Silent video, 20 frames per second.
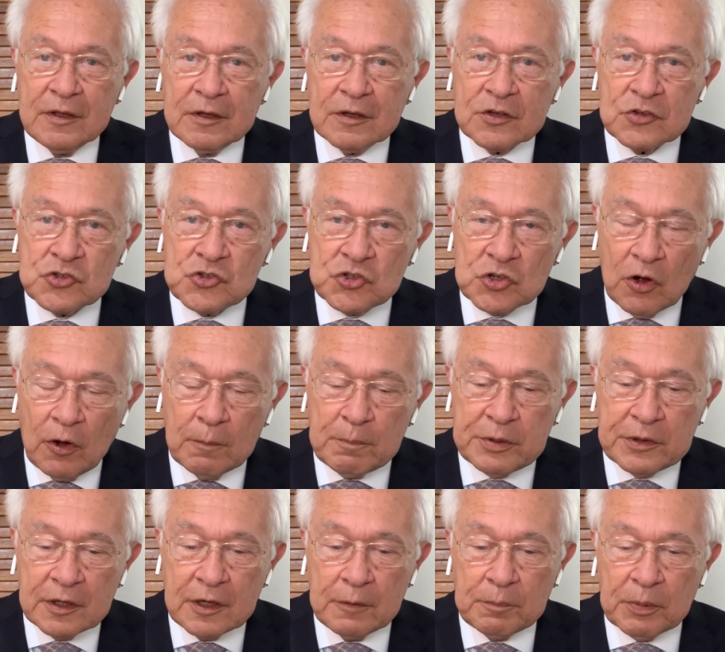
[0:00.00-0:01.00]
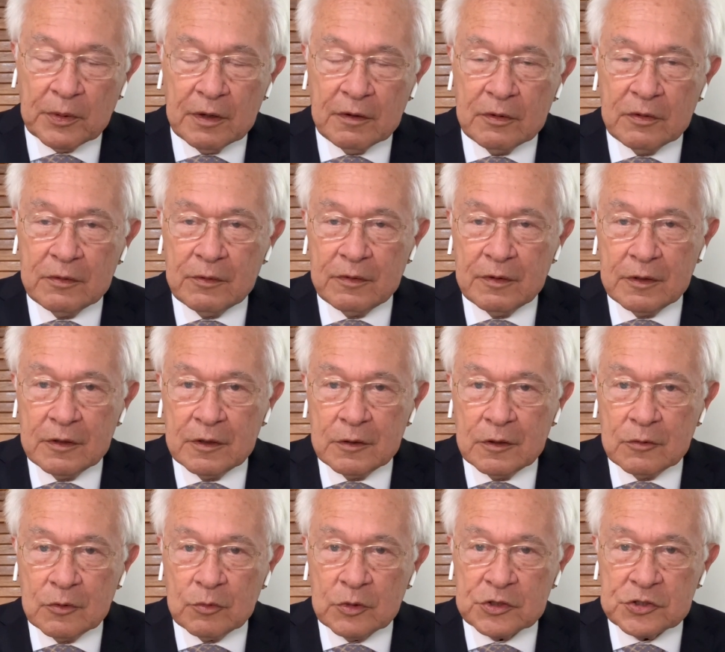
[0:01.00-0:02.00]
as JobKeeper,
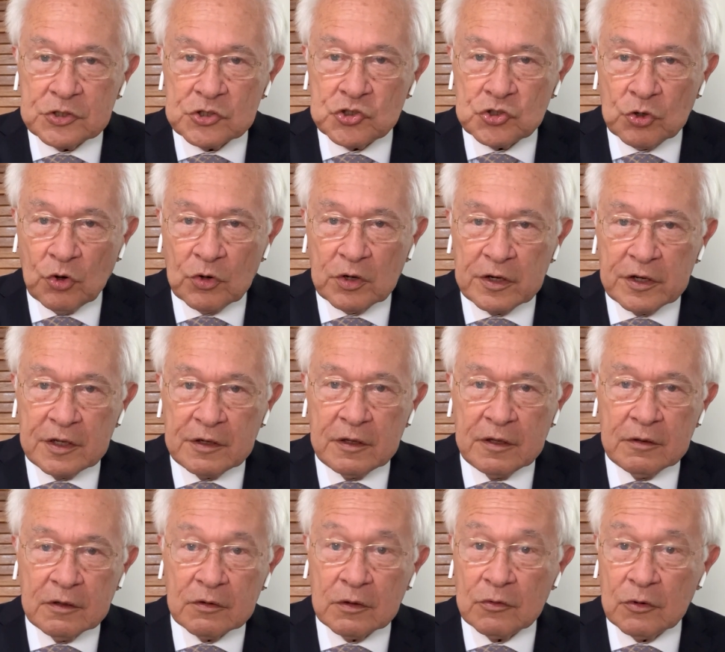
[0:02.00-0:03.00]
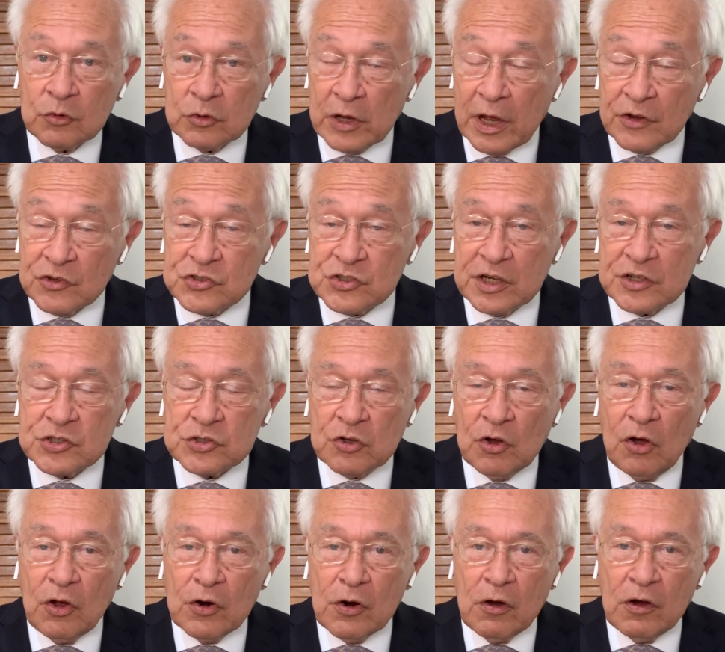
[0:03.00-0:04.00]
which is shortly, or has just
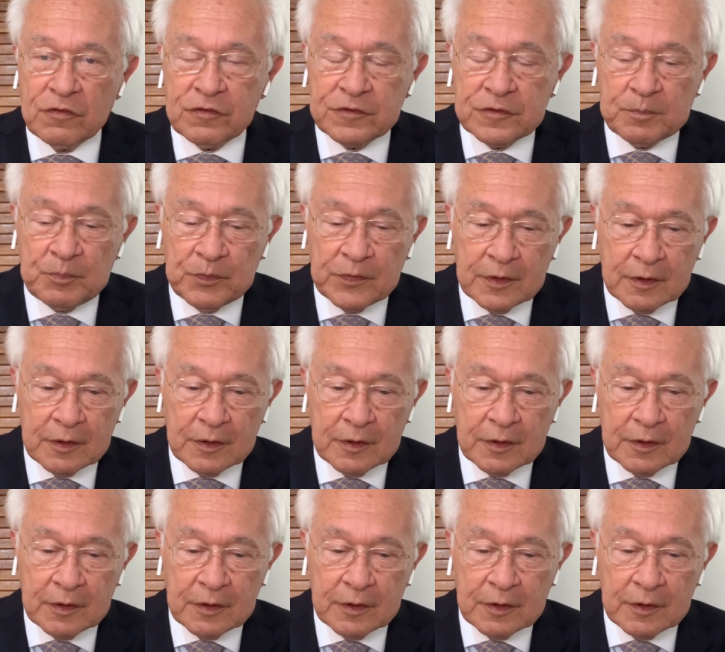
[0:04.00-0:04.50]
gone off.